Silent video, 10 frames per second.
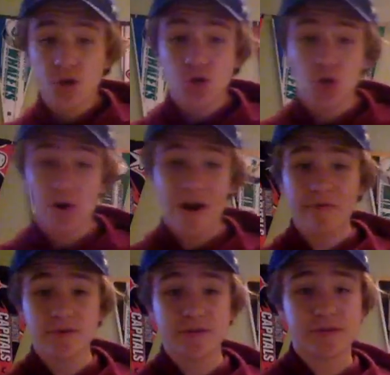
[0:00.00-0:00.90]
So I
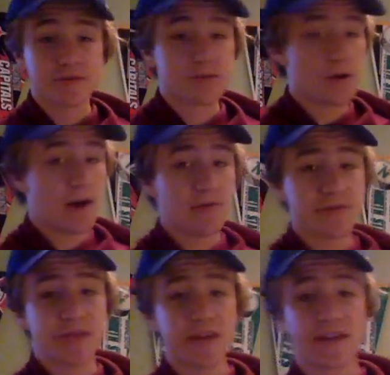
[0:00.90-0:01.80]
was, so I
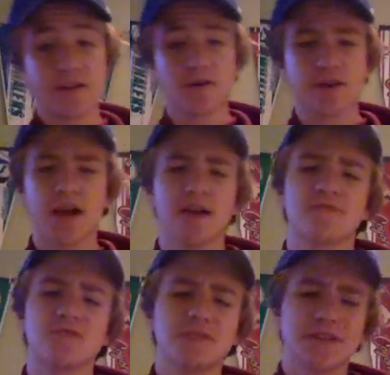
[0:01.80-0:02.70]
was thinking, okay,
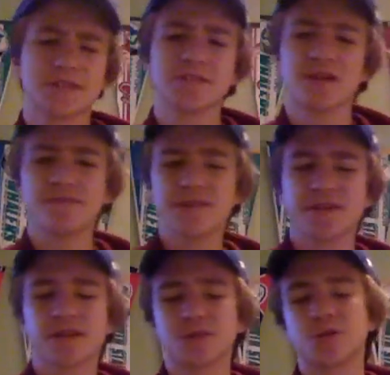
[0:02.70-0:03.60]
well, it's not really
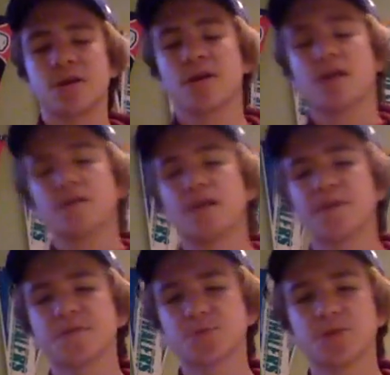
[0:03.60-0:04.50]
gonna change
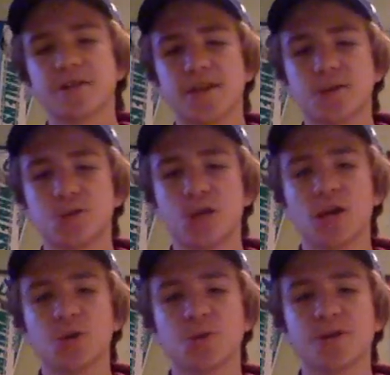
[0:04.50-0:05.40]
nothing's really going to
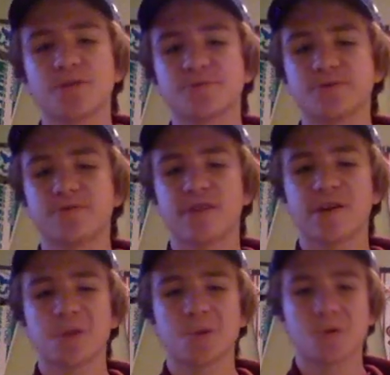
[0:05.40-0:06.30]
change when he goes to the
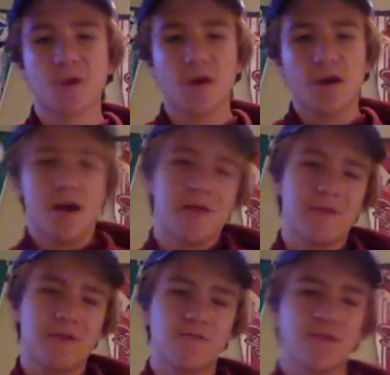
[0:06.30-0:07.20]
Rangers. I
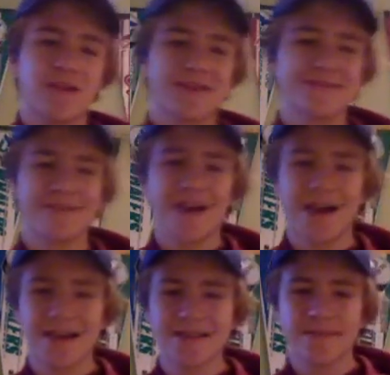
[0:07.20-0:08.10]
mean, we had I
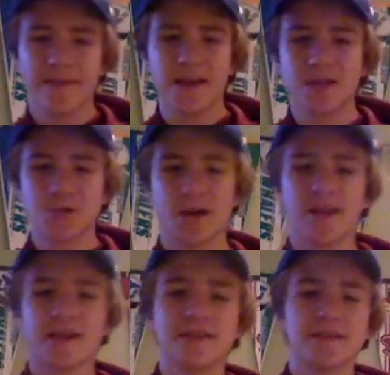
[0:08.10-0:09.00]
had
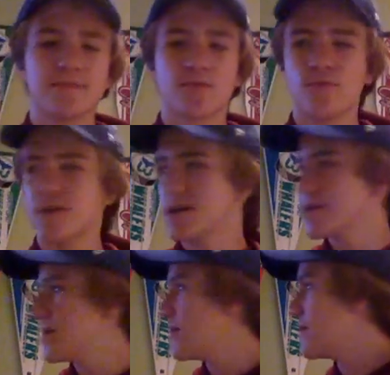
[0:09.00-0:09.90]
Zibanejad at number
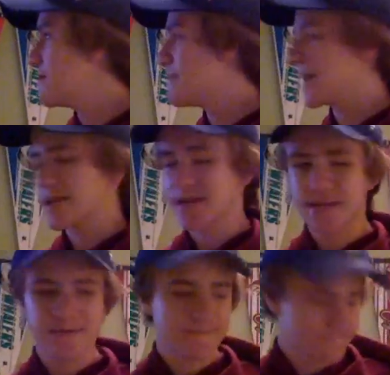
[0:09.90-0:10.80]
one um, back in